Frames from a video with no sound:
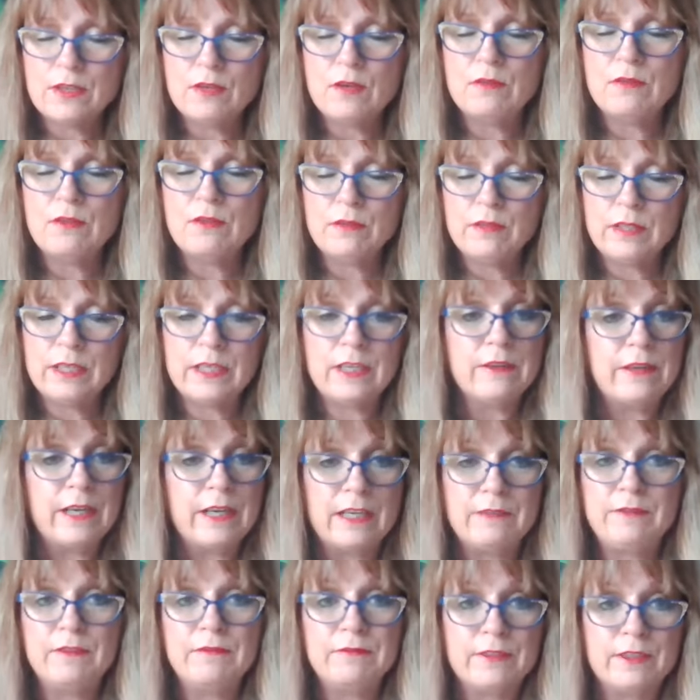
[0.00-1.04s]
so truly
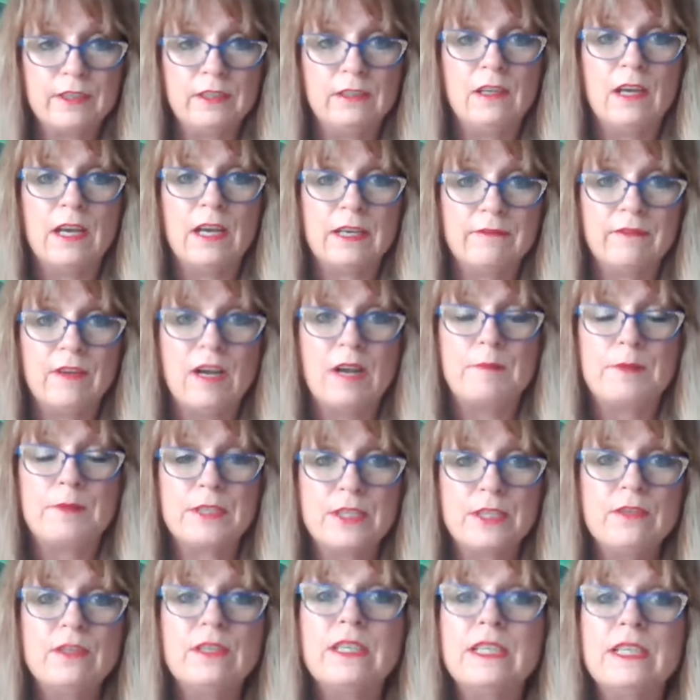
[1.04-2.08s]
grateful for a lot of
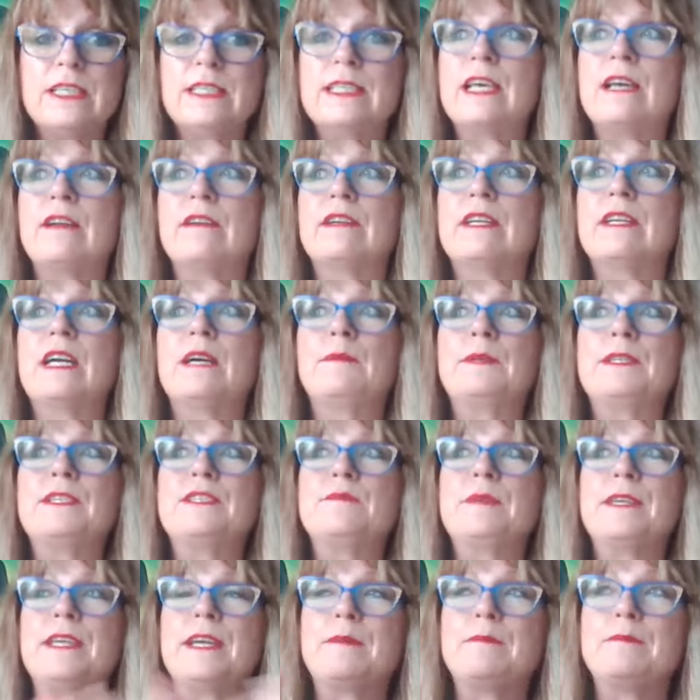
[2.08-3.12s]
opportunities that are coming
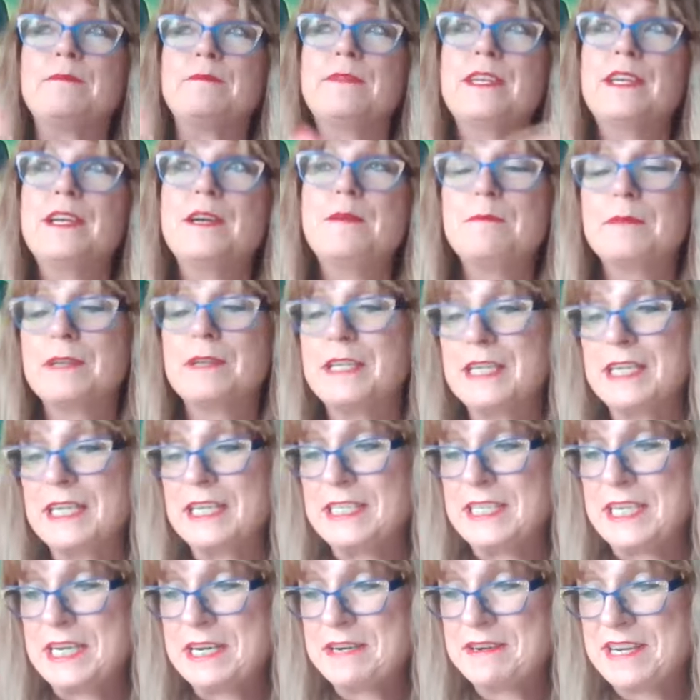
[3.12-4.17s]
to me i'm going to
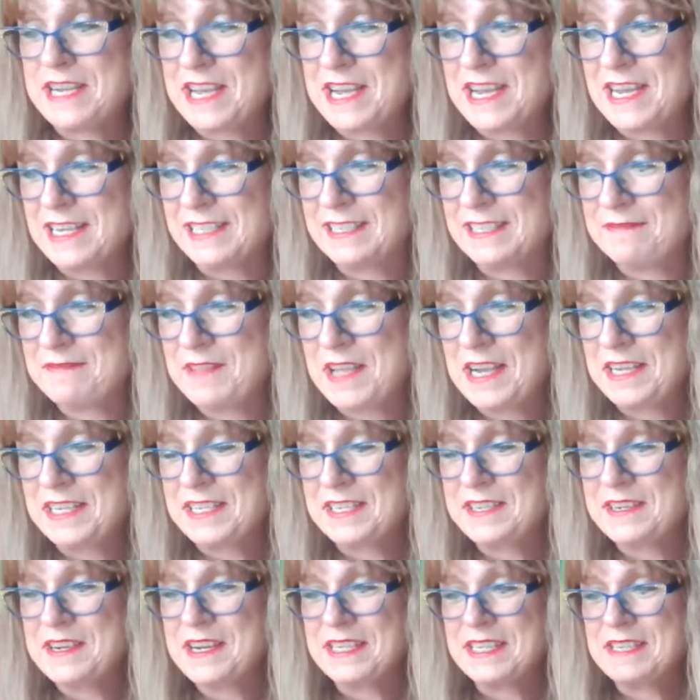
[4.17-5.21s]
get teary-eyed and i'm not
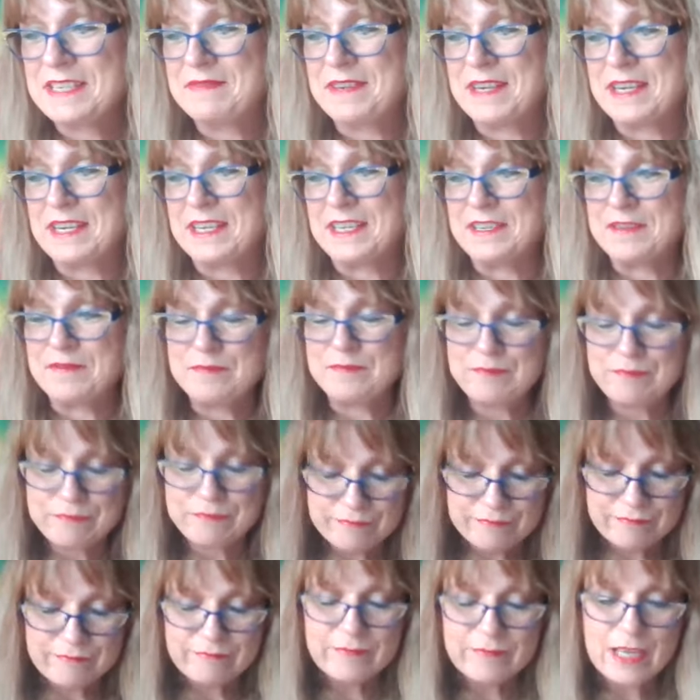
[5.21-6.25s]
going to talk about it
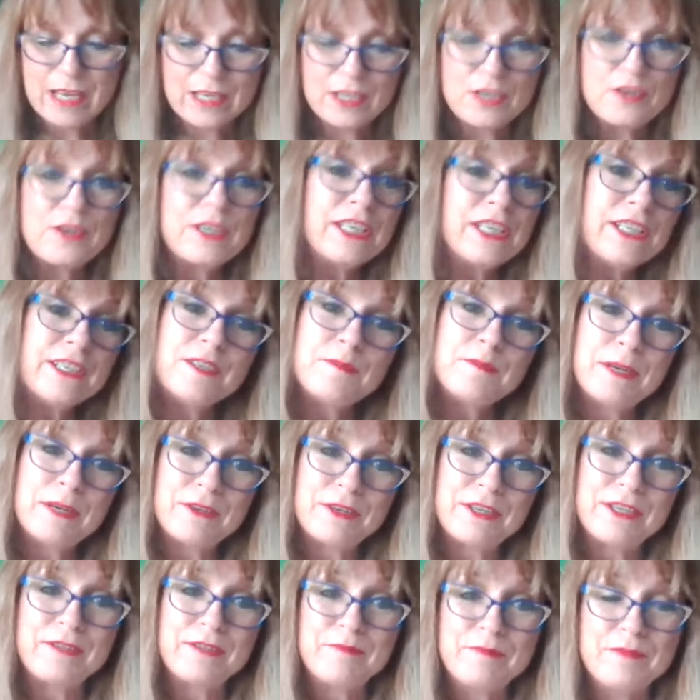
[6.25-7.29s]
you'll hear
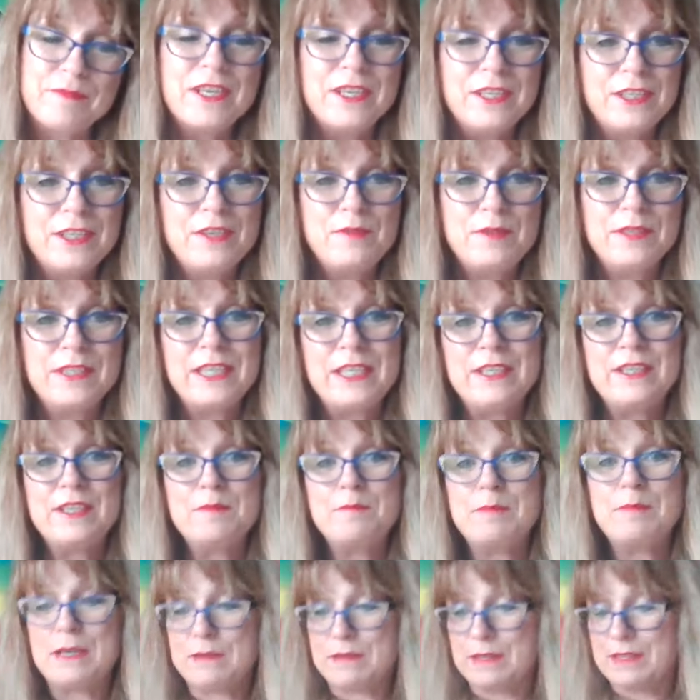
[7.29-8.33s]
about it you will hear
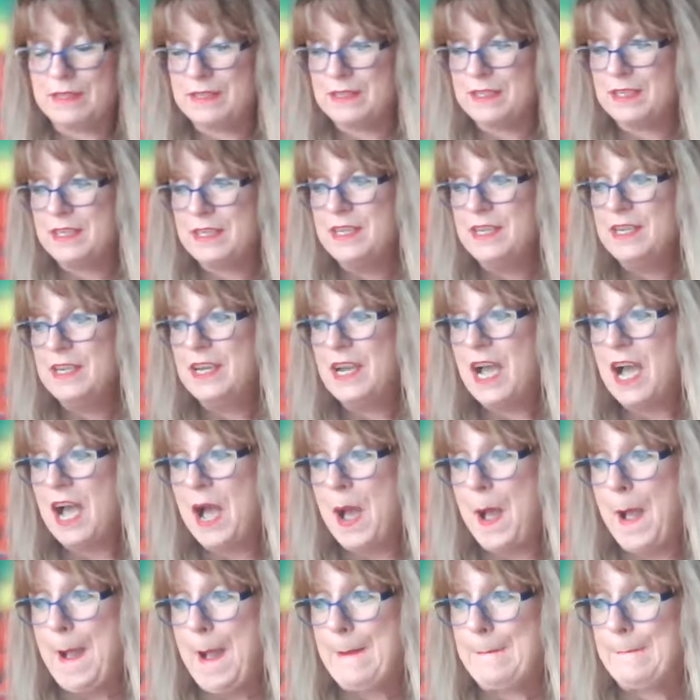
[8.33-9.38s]
about it
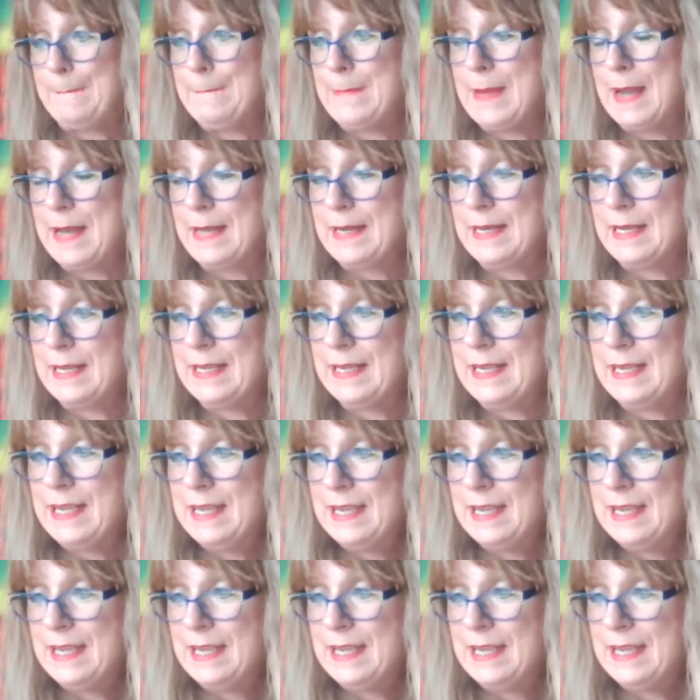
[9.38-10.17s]
um, but